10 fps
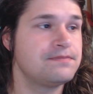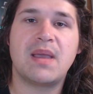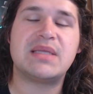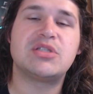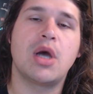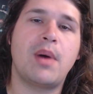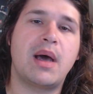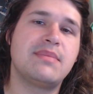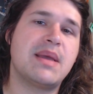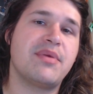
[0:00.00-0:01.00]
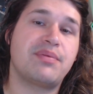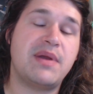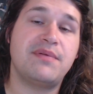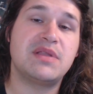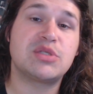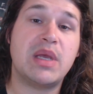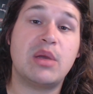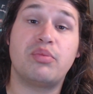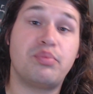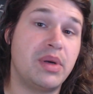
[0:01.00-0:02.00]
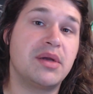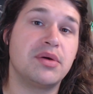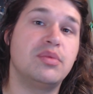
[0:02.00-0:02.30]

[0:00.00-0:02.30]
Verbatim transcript: And then top item number three for this week, pretty cool,